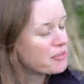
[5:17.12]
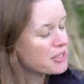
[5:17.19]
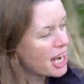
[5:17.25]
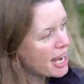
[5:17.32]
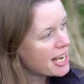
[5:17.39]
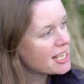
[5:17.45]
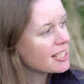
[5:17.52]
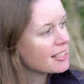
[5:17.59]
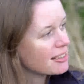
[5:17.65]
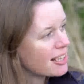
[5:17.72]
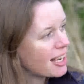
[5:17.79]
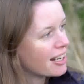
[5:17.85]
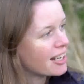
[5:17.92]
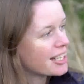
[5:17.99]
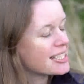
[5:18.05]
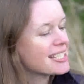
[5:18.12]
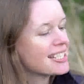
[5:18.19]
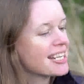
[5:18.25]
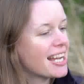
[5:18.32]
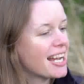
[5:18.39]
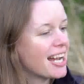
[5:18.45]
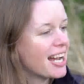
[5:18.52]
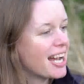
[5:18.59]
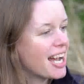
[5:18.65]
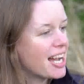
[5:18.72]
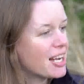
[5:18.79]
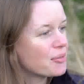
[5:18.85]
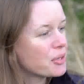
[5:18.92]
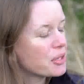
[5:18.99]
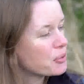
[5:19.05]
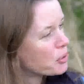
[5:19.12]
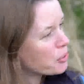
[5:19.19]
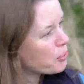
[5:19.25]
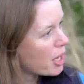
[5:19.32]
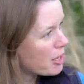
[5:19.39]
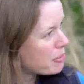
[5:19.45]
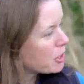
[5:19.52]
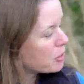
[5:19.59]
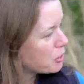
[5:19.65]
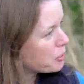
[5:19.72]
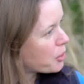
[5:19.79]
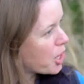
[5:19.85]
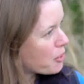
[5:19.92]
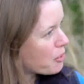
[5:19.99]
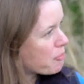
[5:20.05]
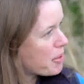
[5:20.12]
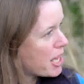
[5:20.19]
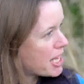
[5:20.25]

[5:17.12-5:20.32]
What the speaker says: we've taken that idea and we thought maybe it will work with